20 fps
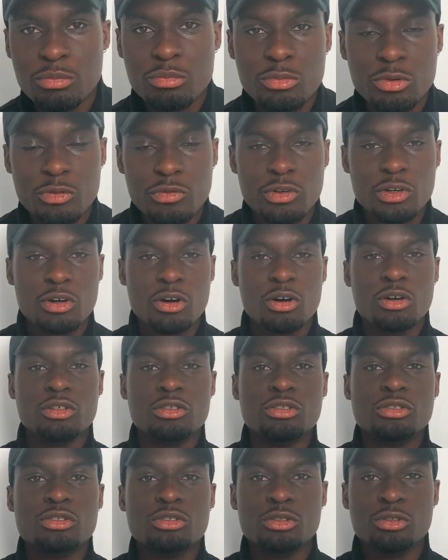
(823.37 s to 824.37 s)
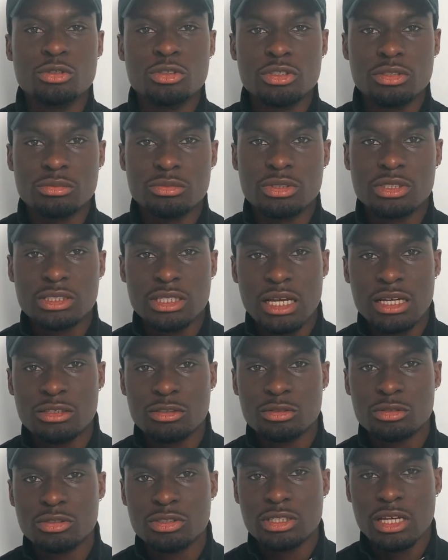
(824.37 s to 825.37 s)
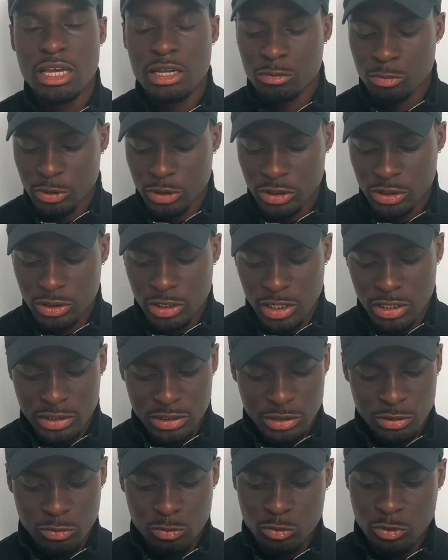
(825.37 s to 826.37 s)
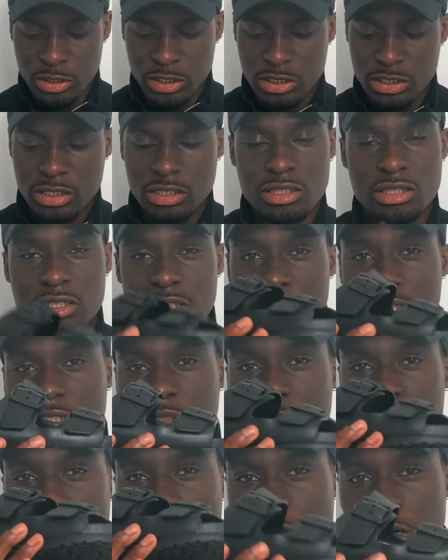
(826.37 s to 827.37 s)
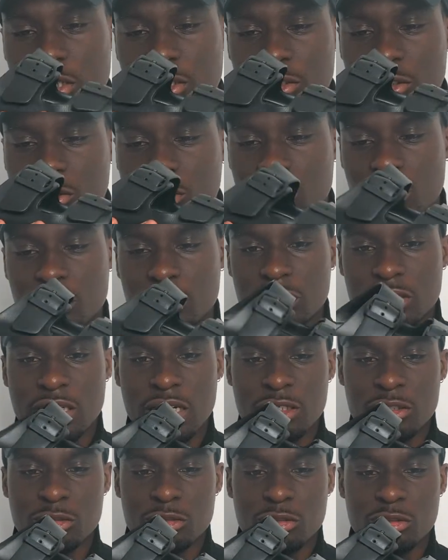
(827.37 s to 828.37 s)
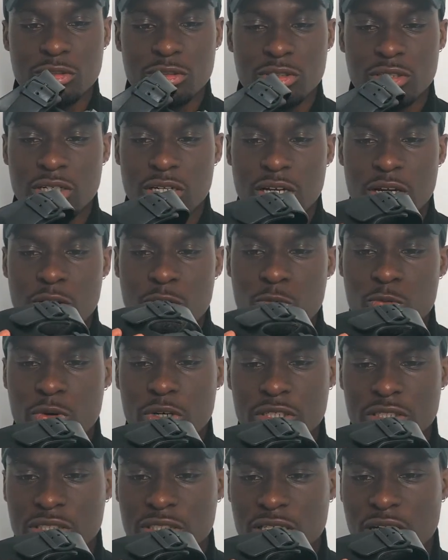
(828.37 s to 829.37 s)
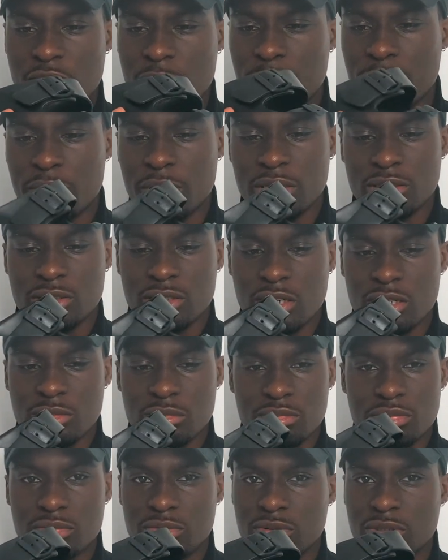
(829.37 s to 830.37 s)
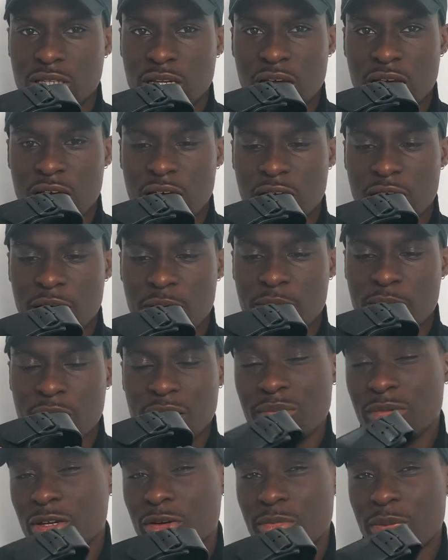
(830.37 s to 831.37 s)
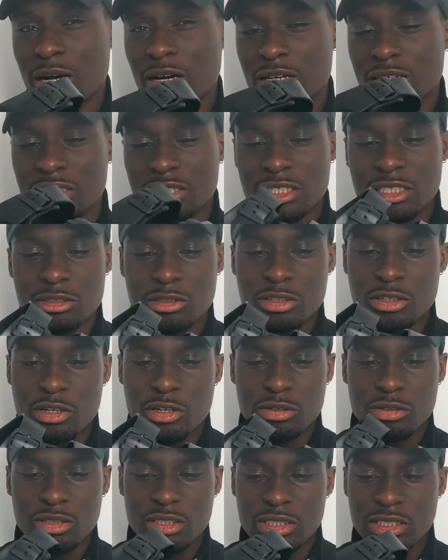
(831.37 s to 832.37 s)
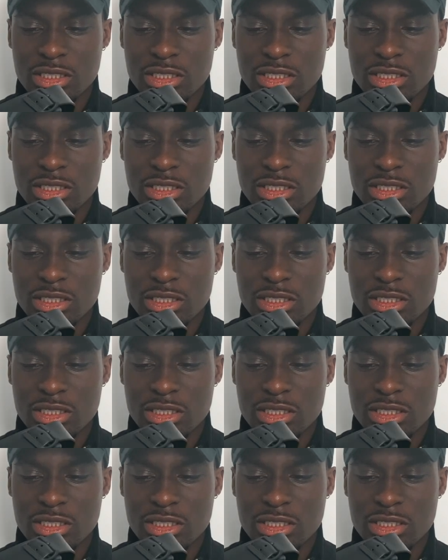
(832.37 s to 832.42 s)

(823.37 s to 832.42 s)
Moving on to some sandals, and we're starting with these Birkenstock sandals, which I picked up maybe about a year ago.